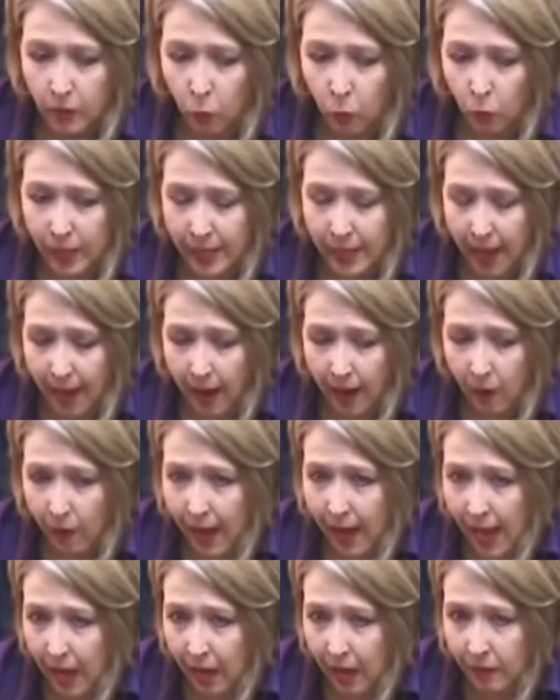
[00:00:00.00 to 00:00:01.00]
we now
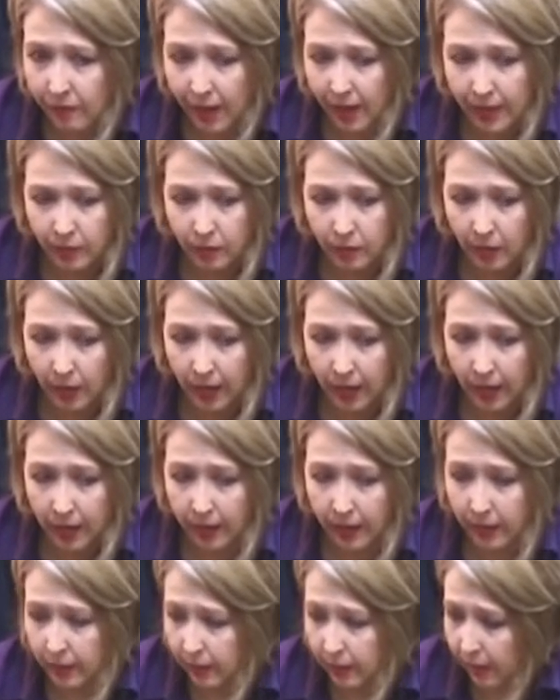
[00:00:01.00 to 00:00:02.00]
have
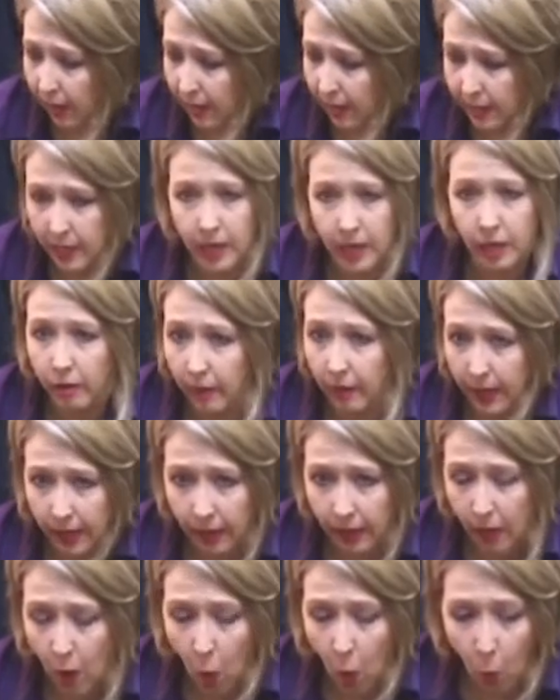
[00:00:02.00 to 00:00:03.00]
a hearing